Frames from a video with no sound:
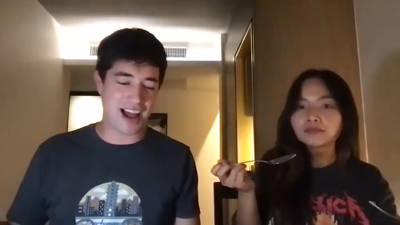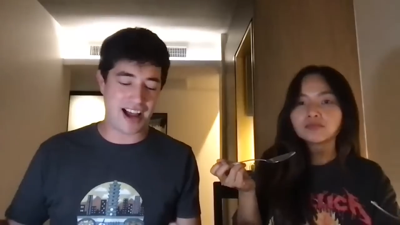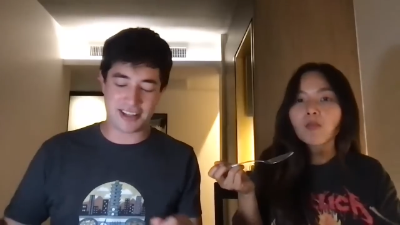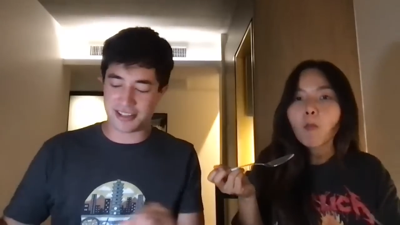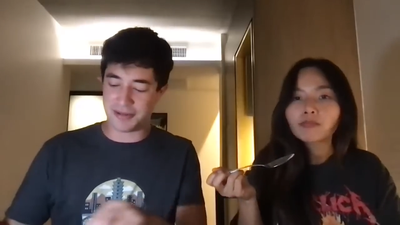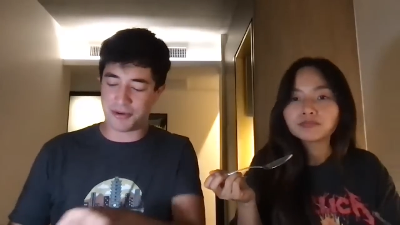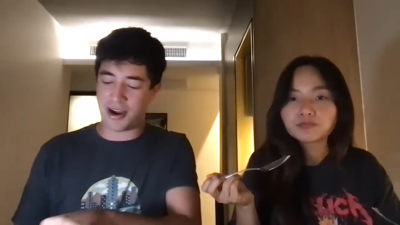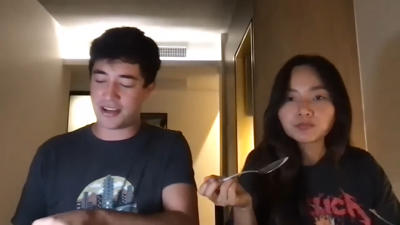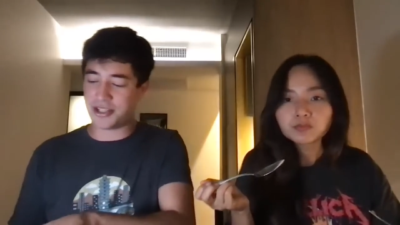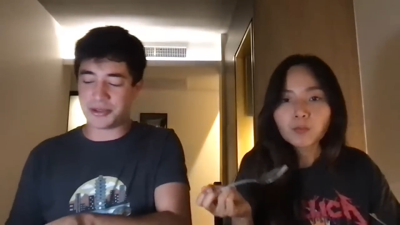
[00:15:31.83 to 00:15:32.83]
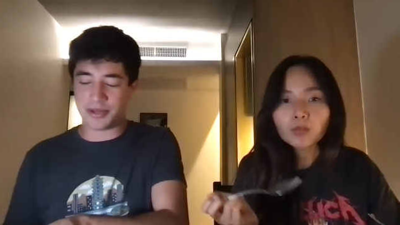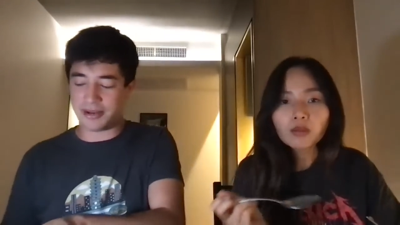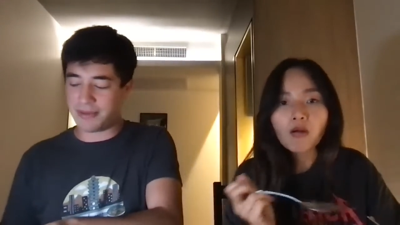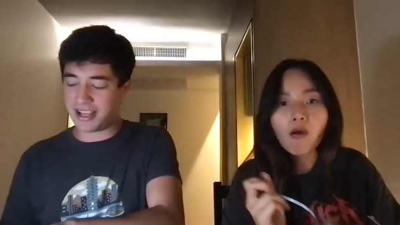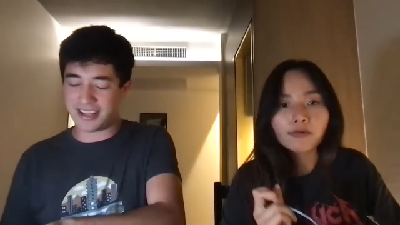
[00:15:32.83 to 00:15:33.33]
Speaker 1: ask some questions? We
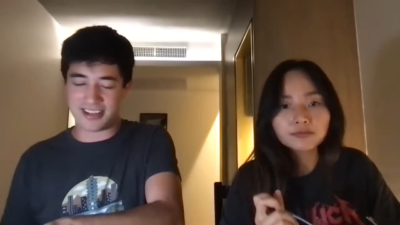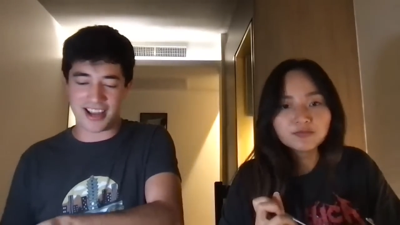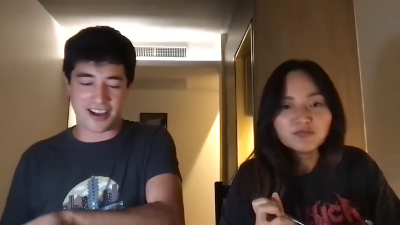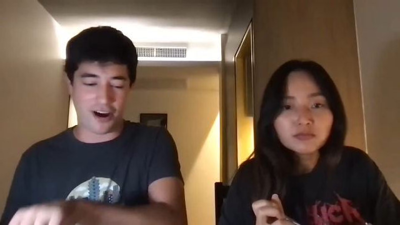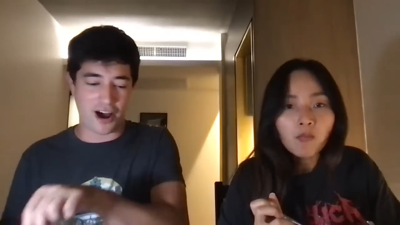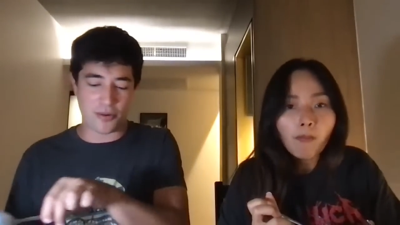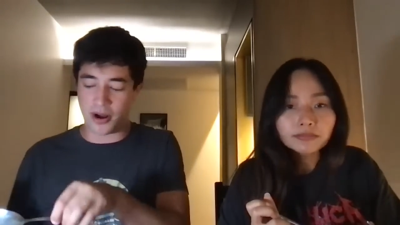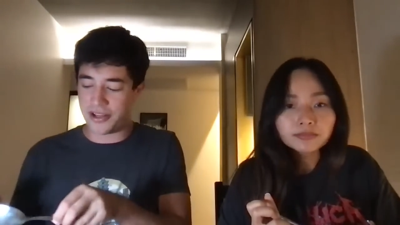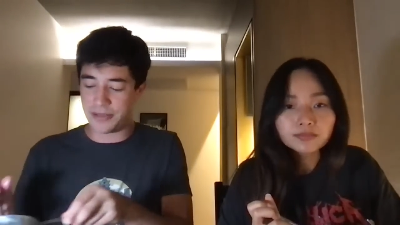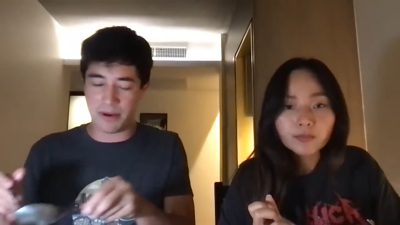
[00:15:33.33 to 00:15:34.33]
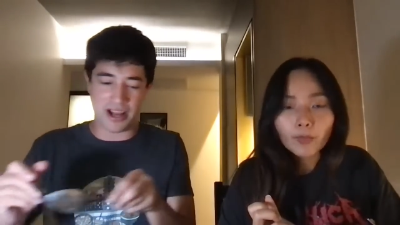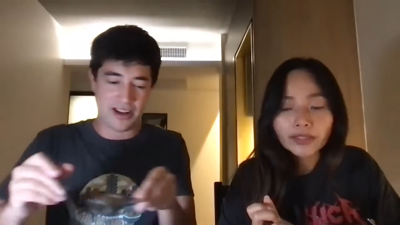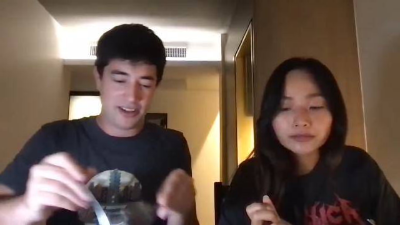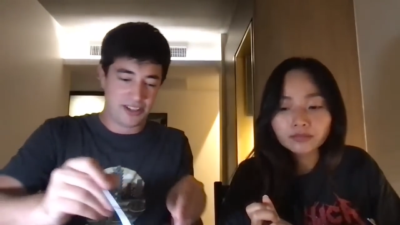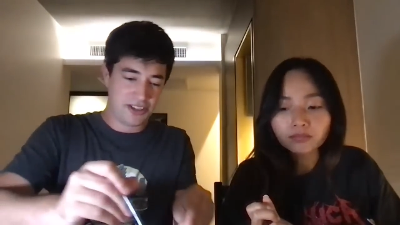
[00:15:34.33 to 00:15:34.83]
can make this like hot ones,
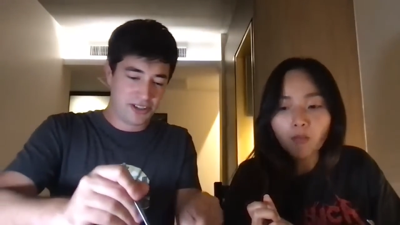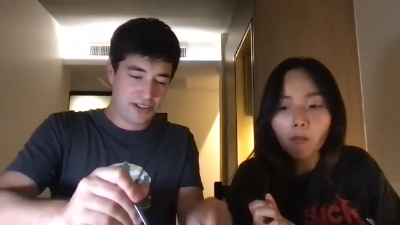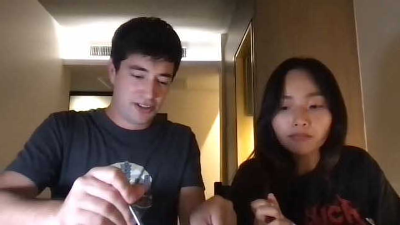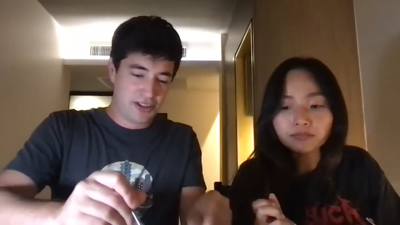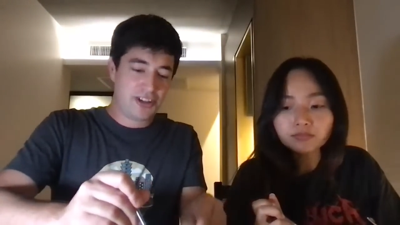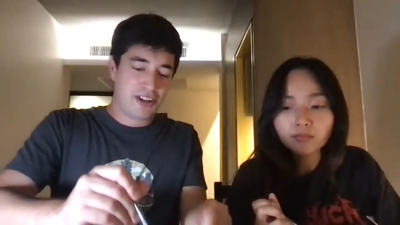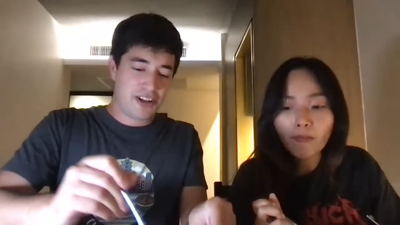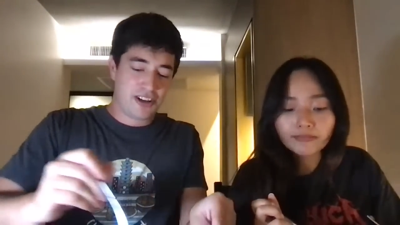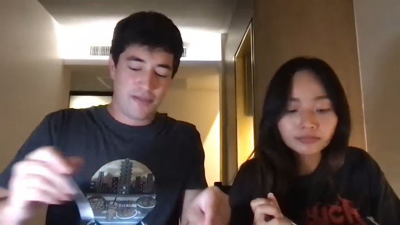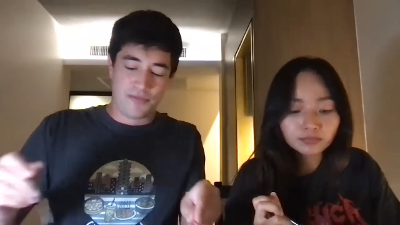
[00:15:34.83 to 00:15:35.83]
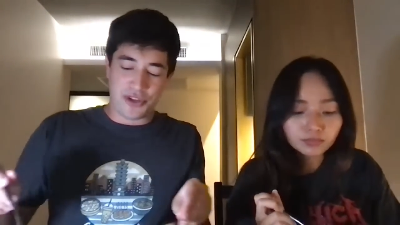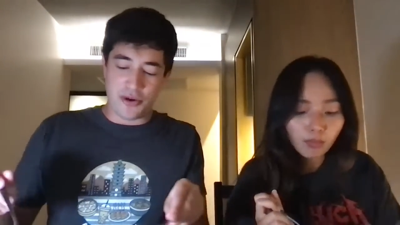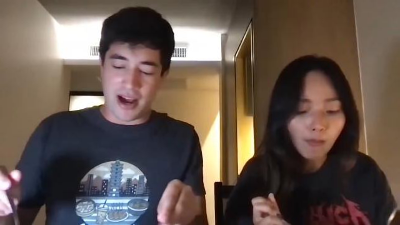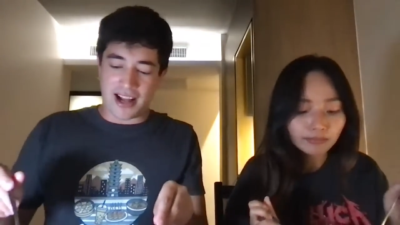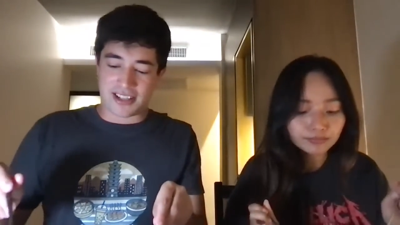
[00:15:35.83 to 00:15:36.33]
but
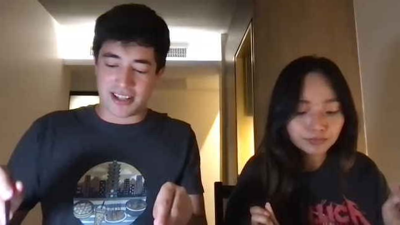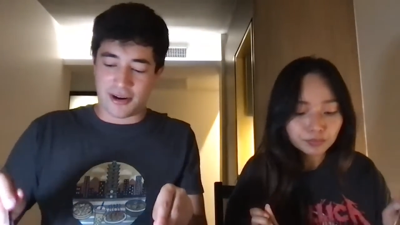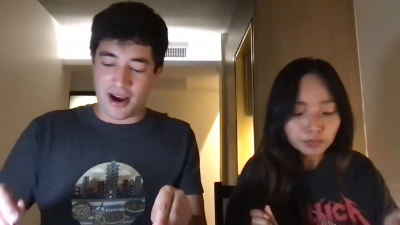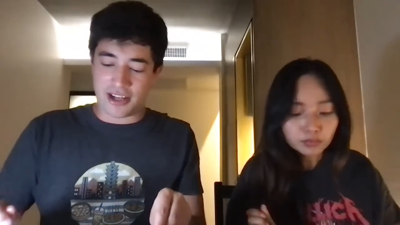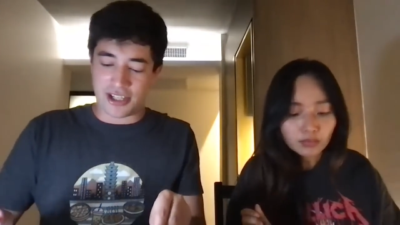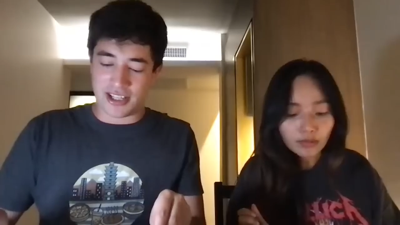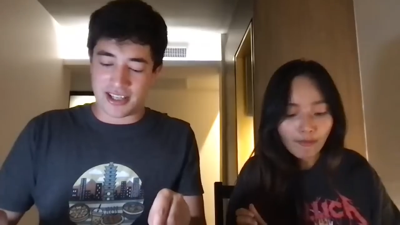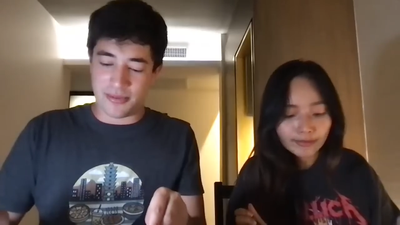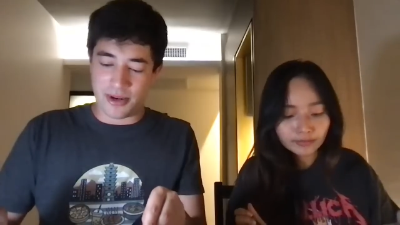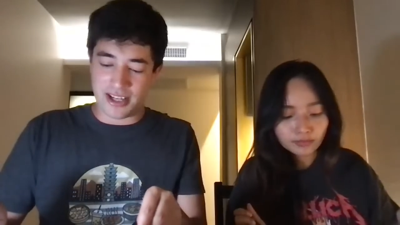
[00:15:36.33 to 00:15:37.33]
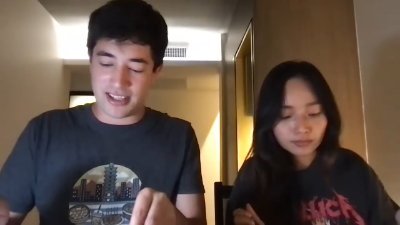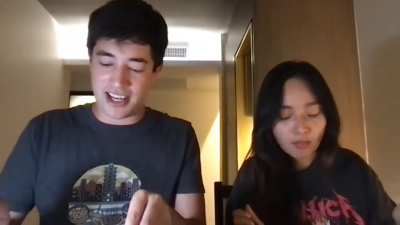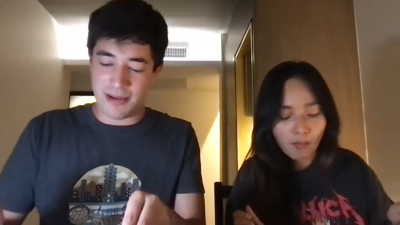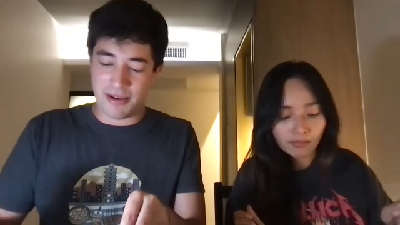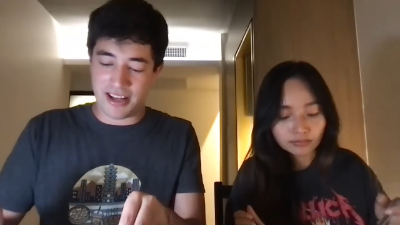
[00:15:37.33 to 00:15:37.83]
you ask the questions and we just
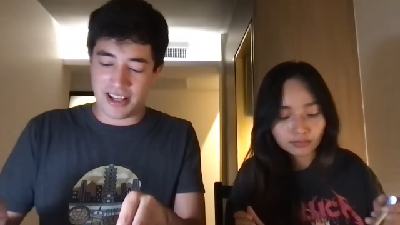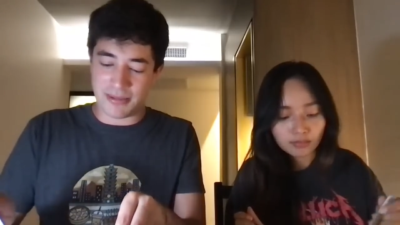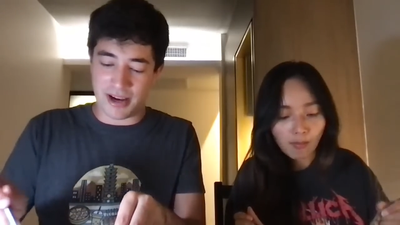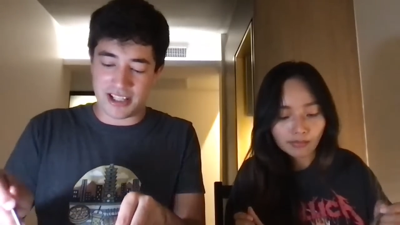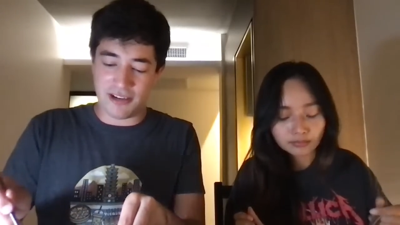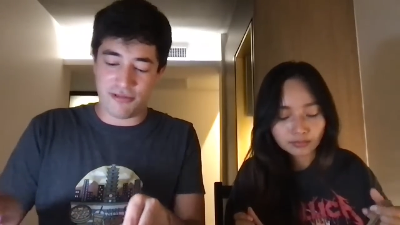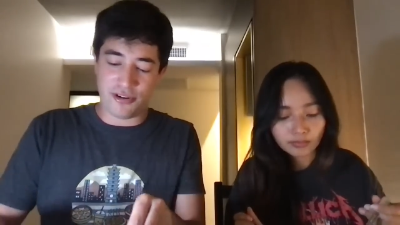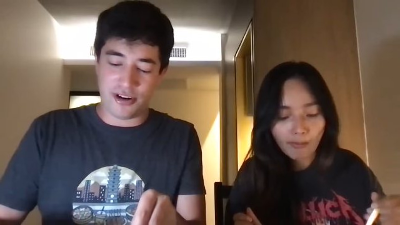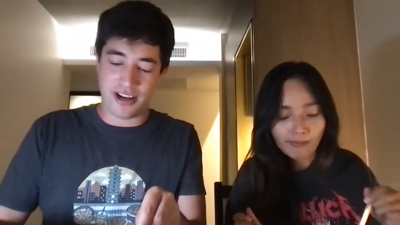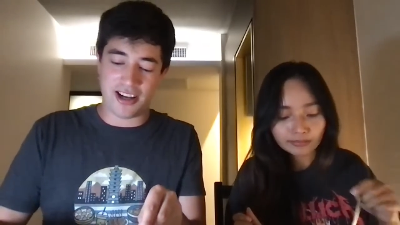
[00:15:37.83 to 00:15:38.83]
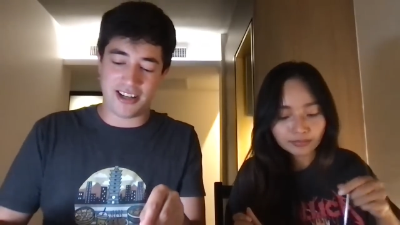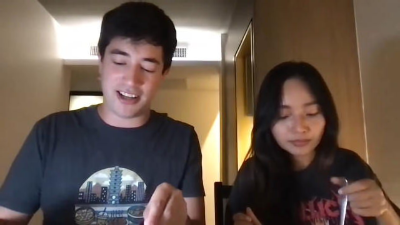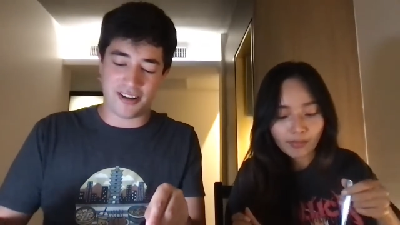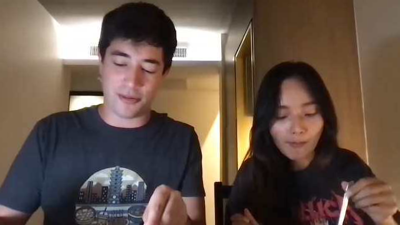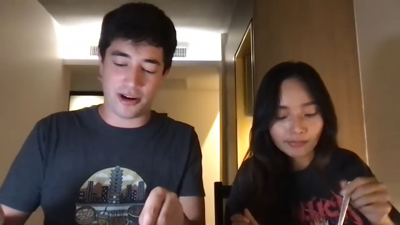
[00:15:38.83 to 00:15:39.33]
keep eating the spicy food
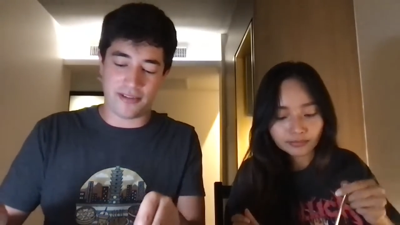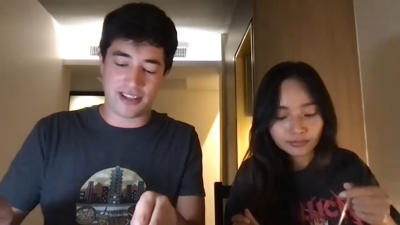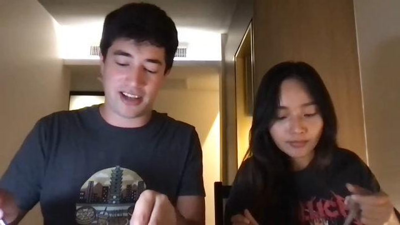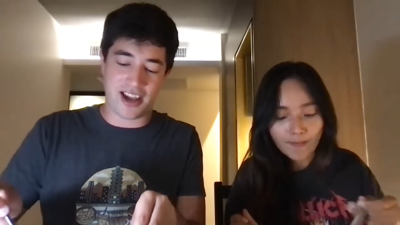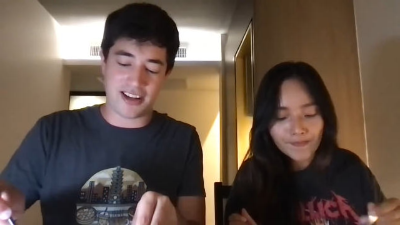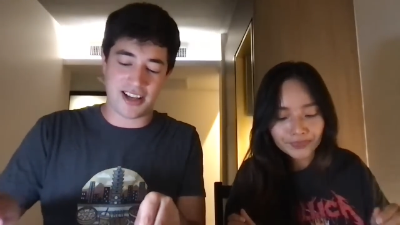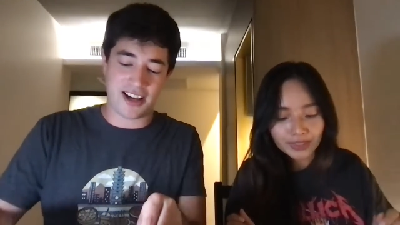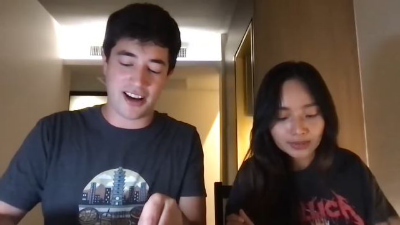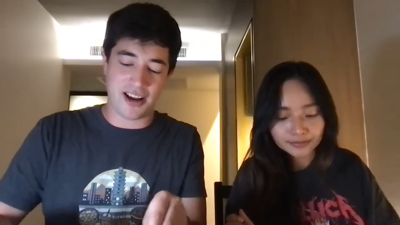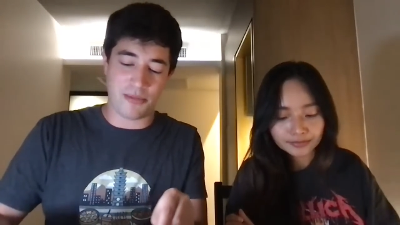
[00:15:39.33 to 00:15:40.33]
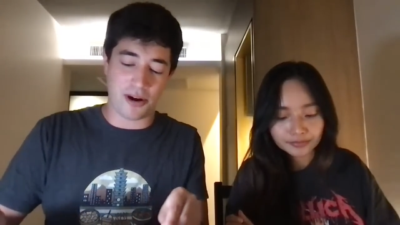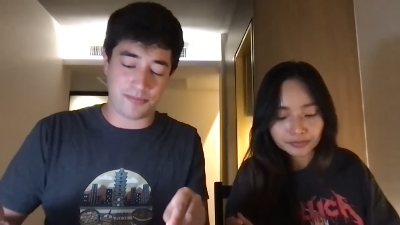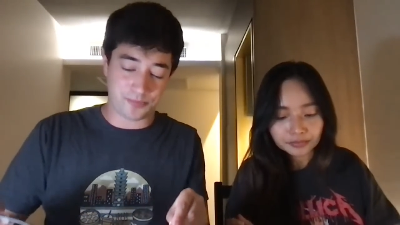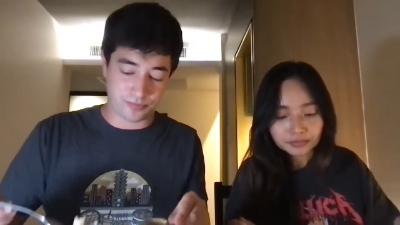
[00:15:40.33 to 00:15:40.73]
until one of us can't take it anymore.